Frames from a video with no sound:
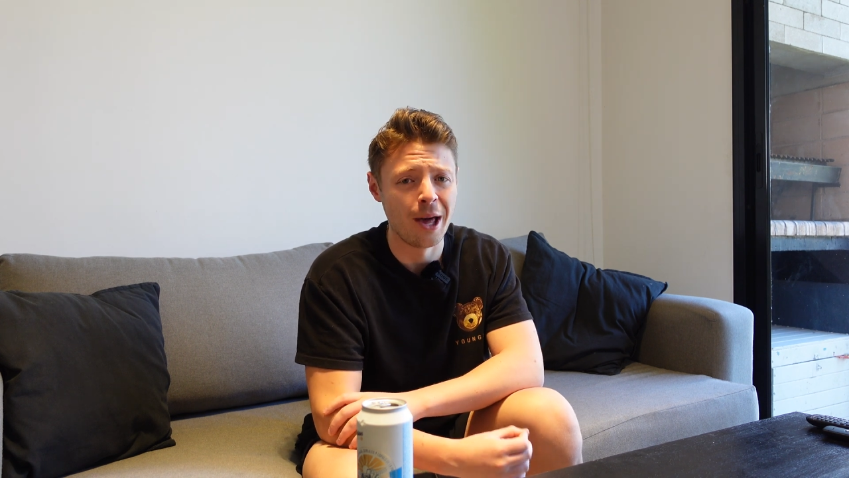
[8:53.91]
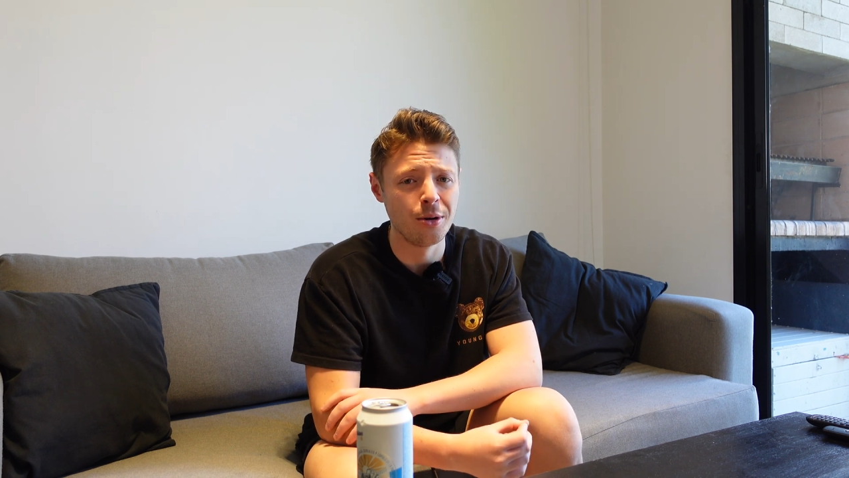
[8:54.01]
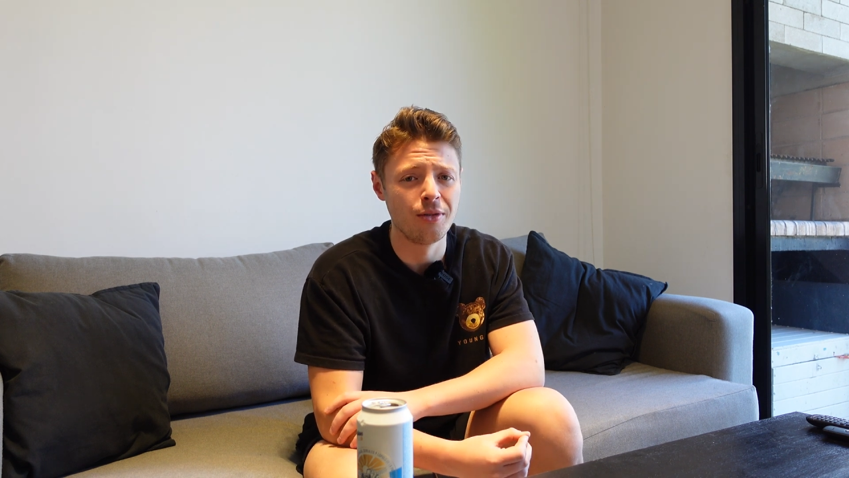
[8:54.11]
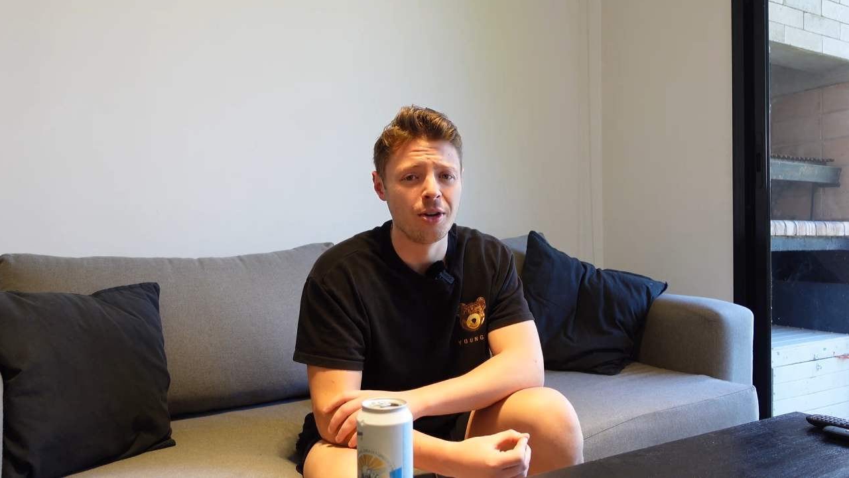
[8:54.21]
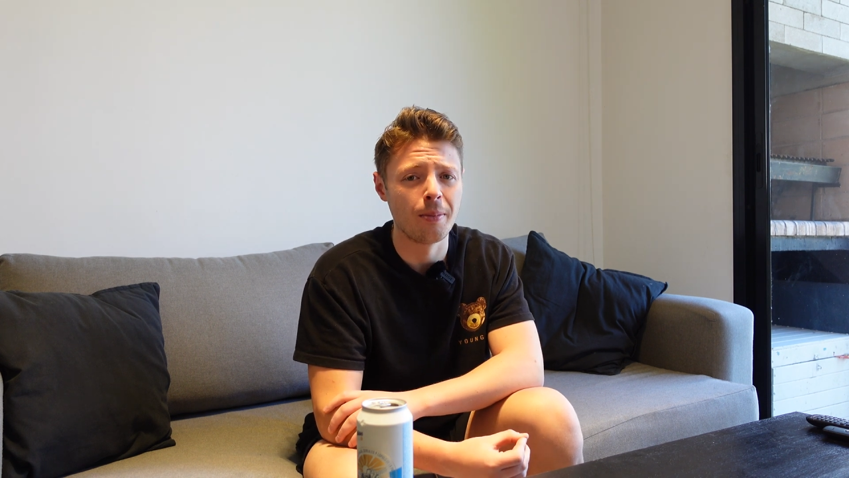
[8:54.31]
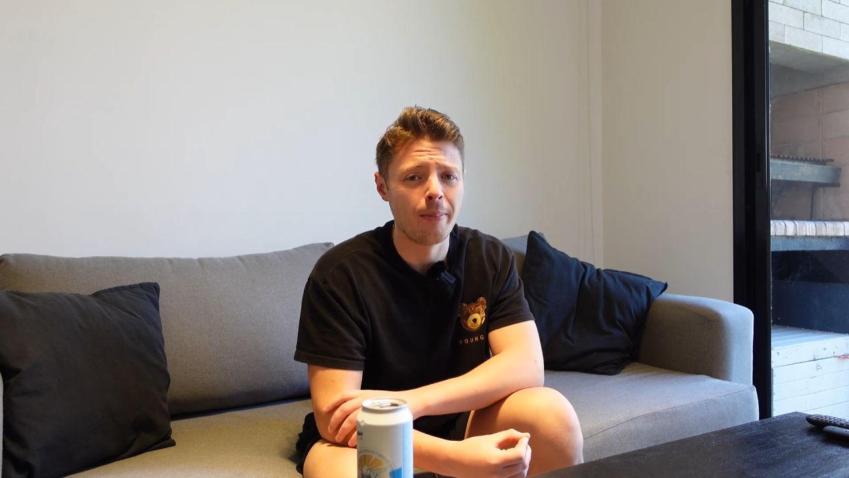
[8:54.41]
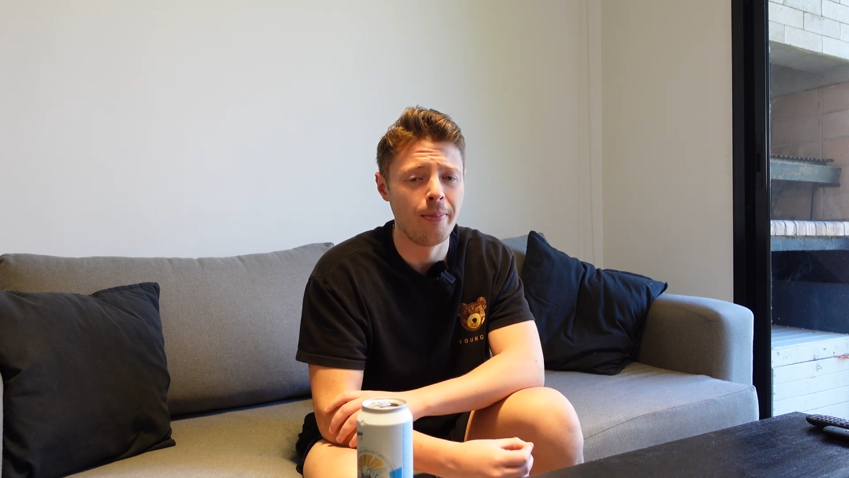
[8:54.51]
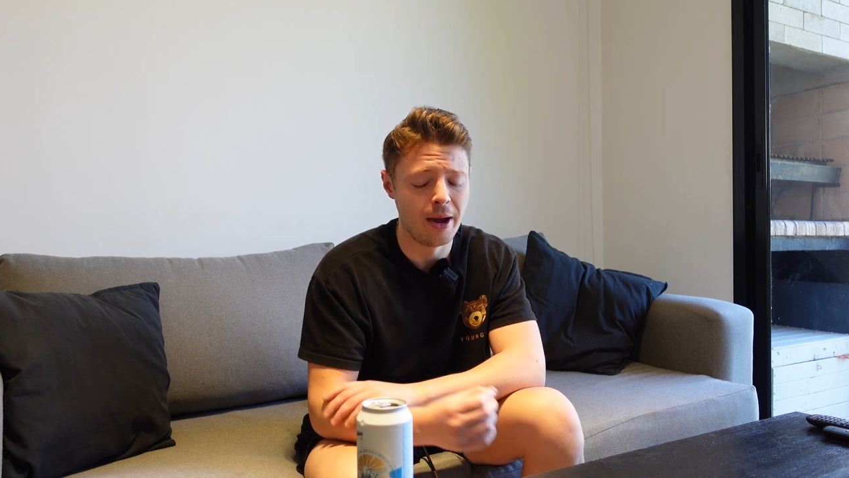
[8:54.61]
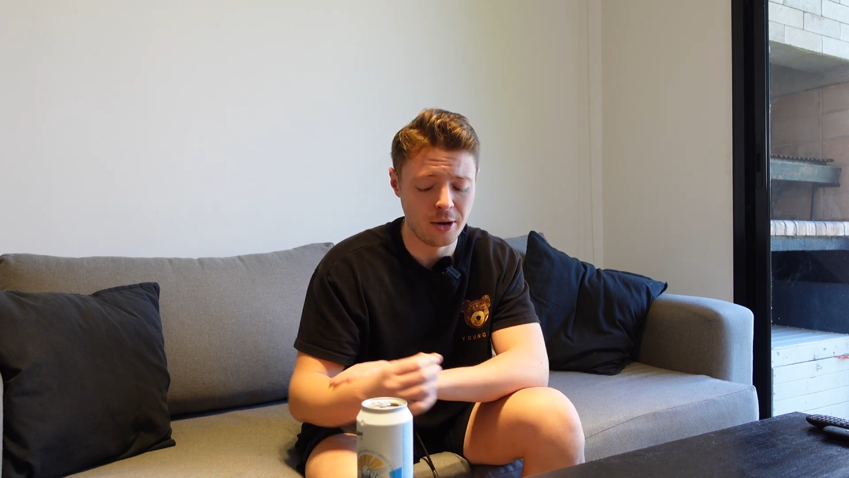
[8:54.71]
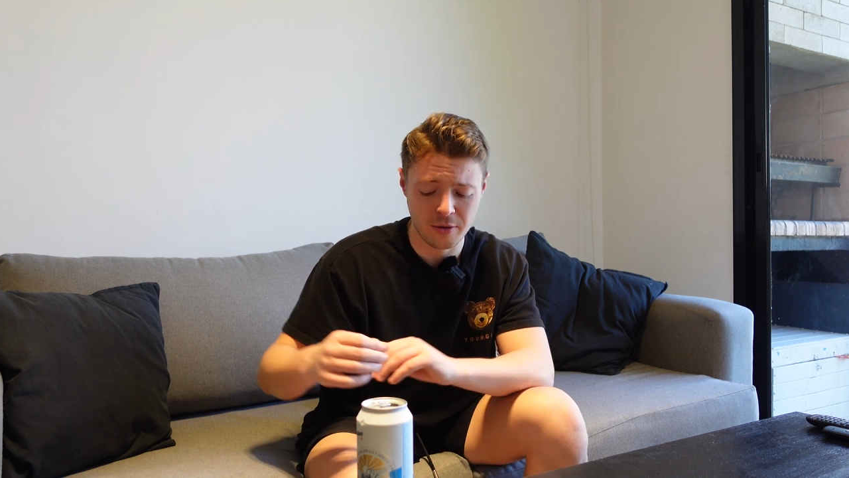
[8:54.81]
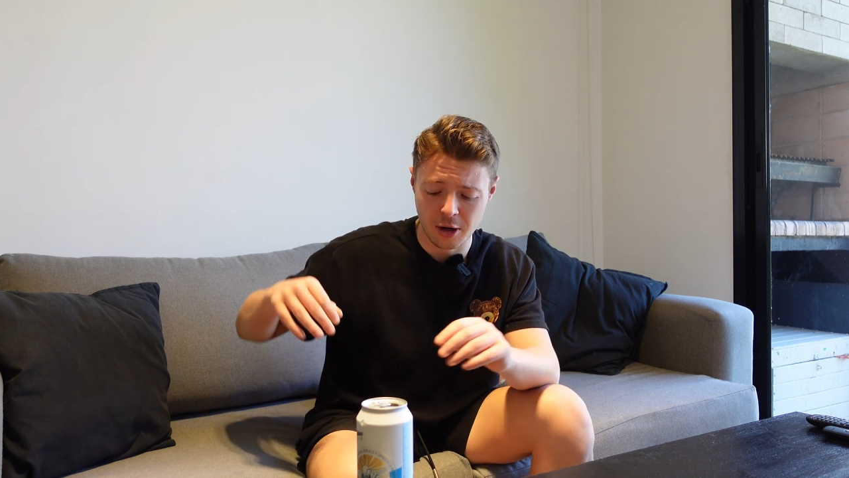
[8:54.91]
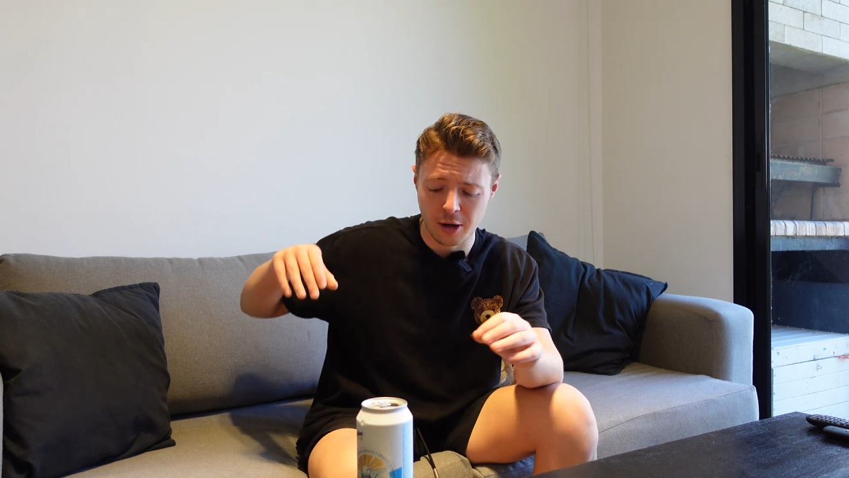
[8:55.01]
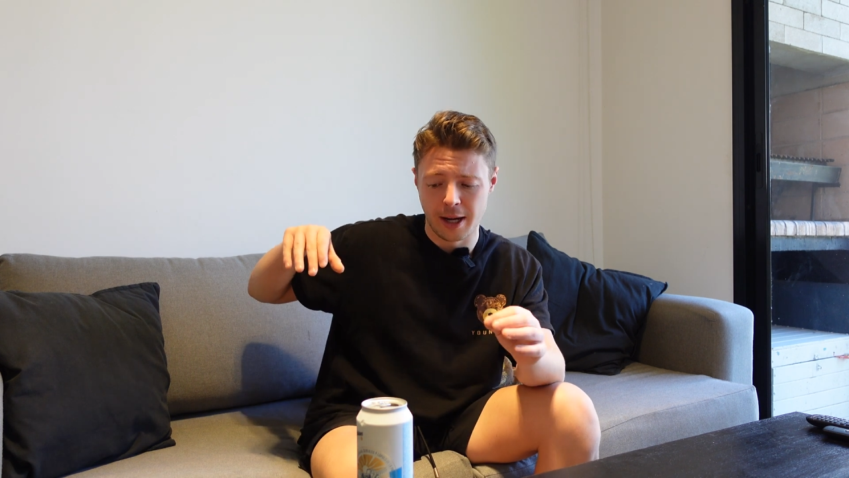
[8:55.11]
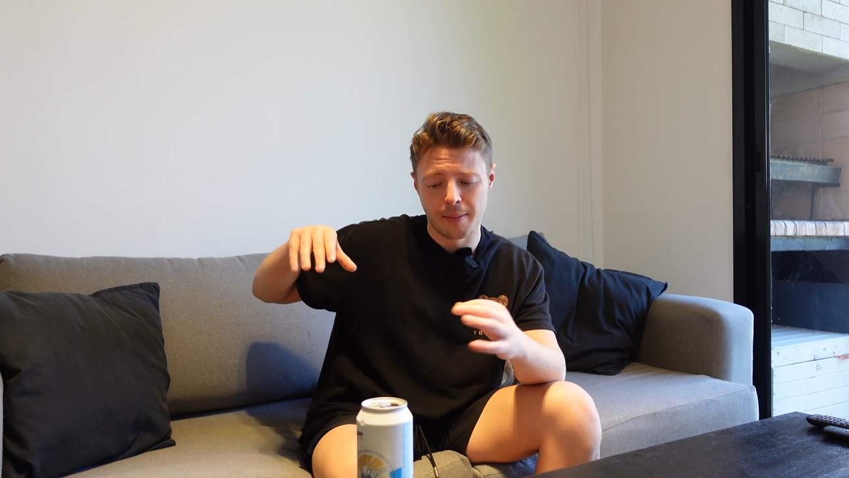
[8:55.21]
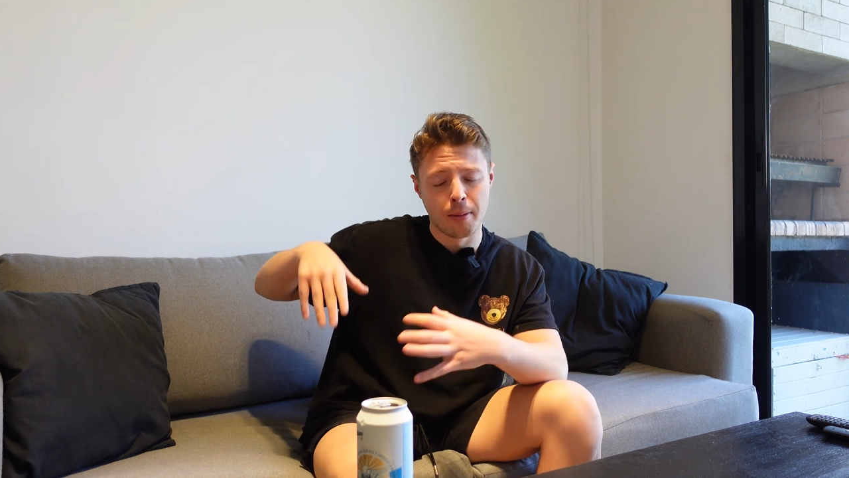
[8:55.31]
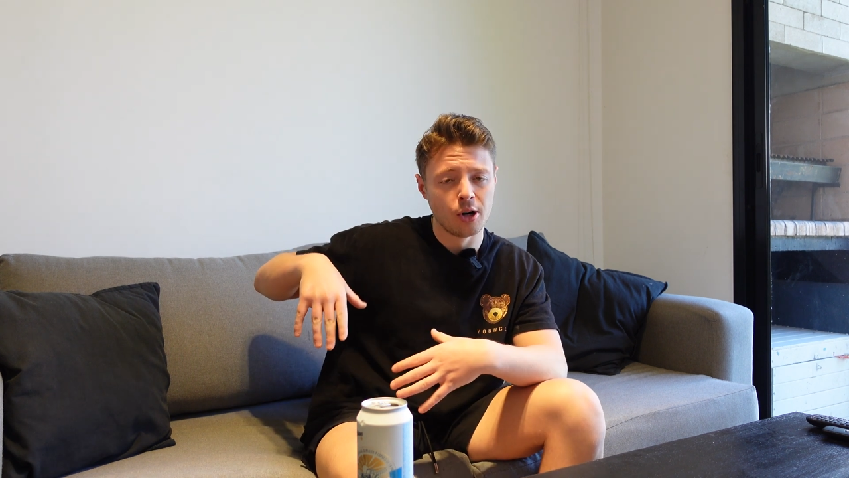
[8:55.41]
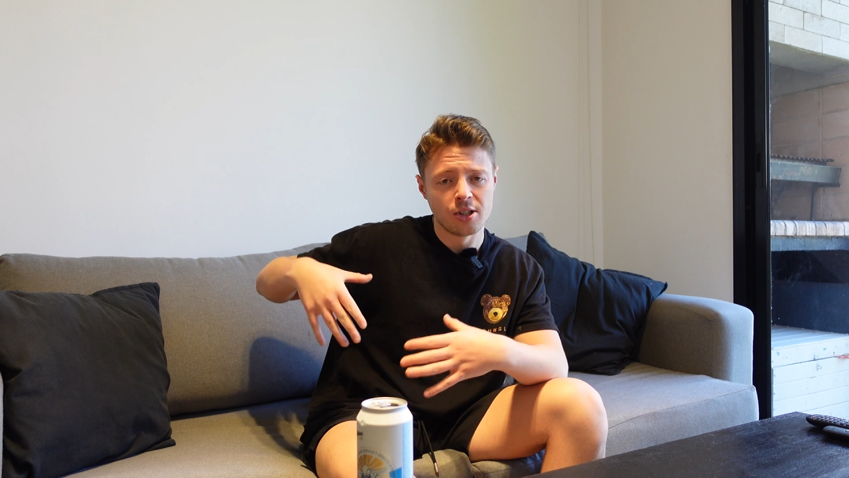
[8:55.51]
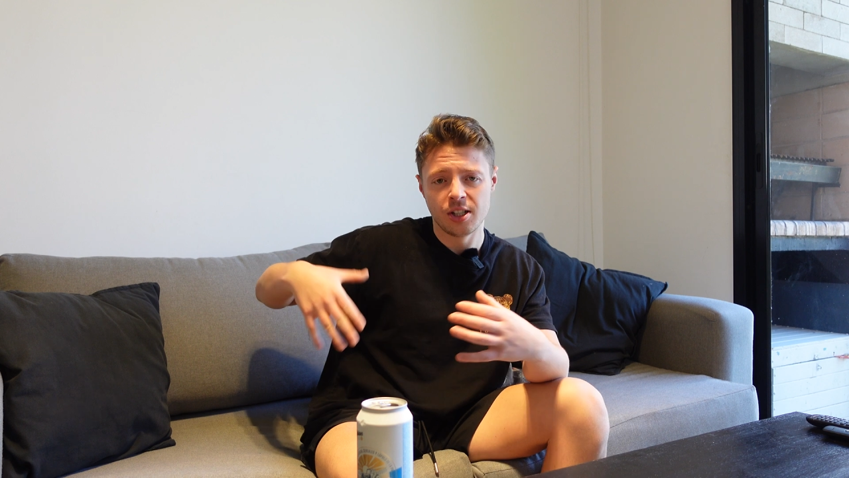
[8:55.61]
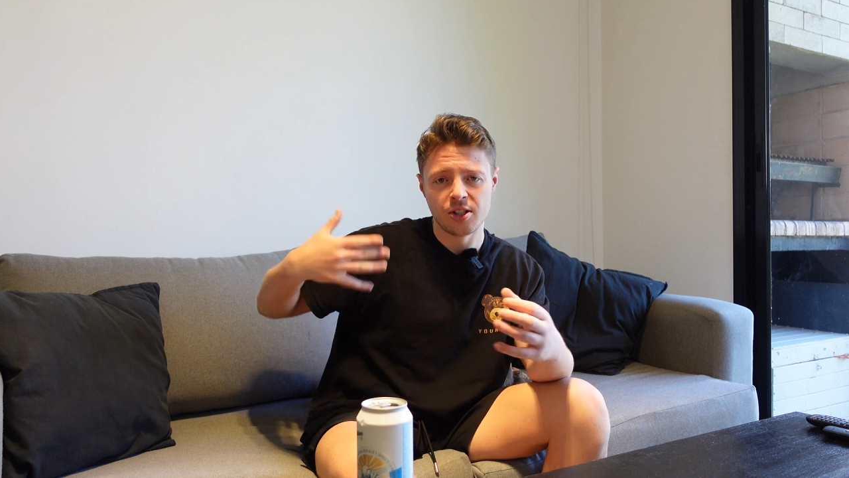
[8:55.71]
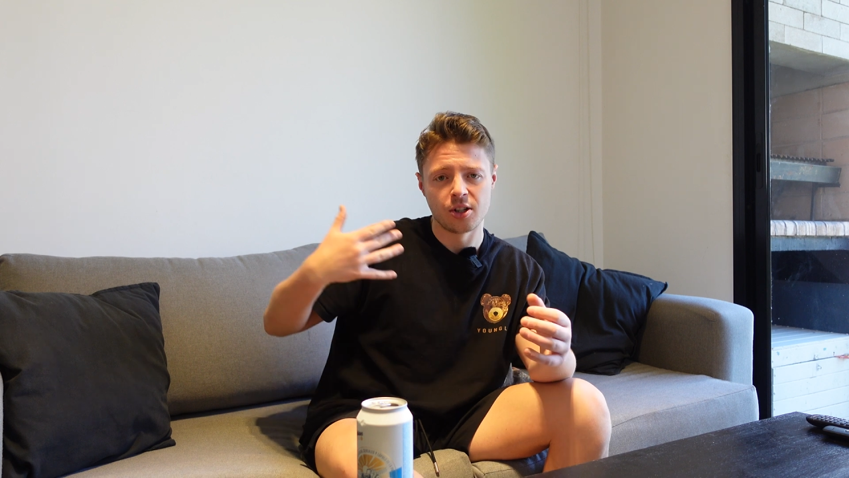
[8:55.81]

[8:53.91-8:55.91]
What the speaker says: out of their like purses